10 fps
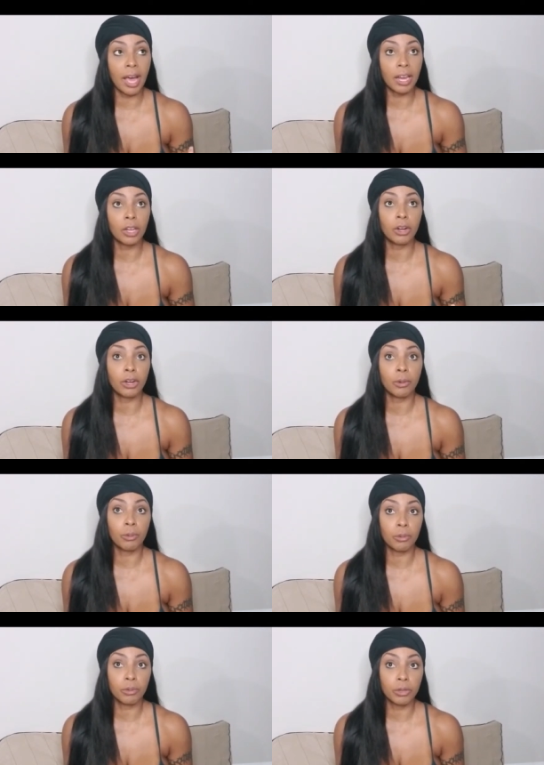I learned
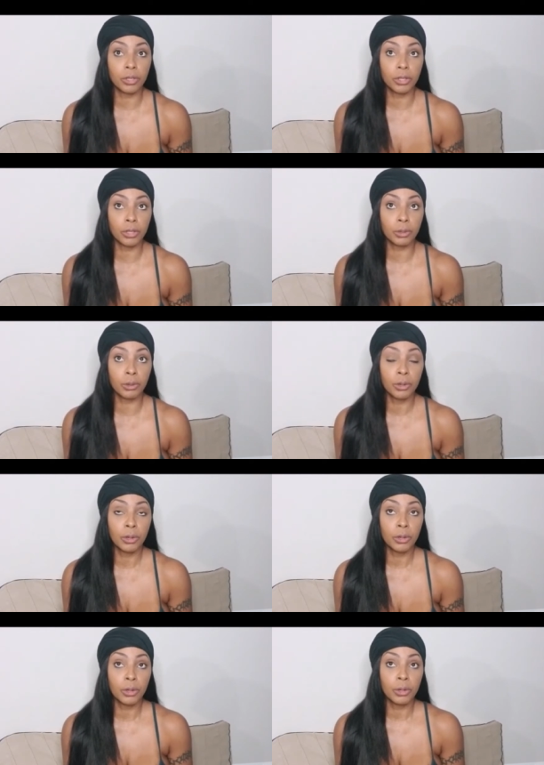to, to
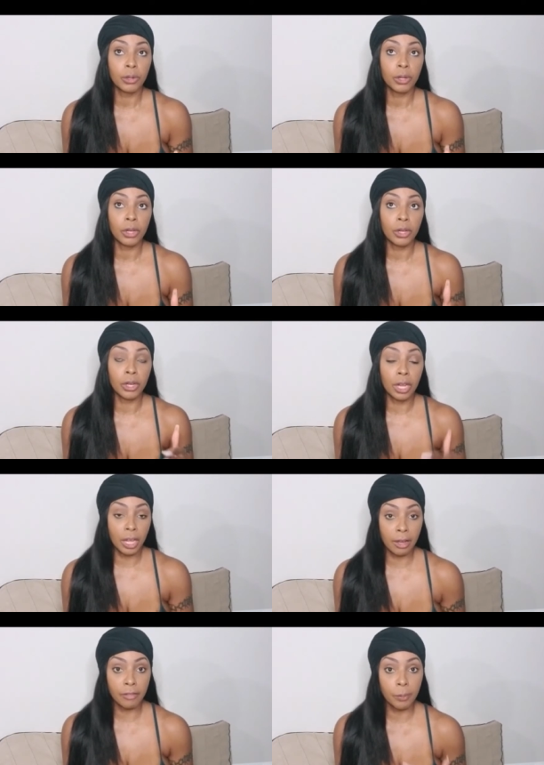
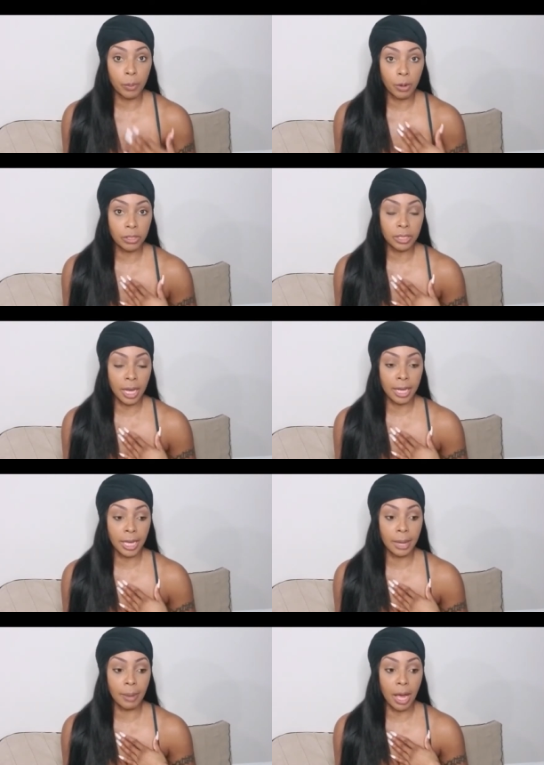love the person I am.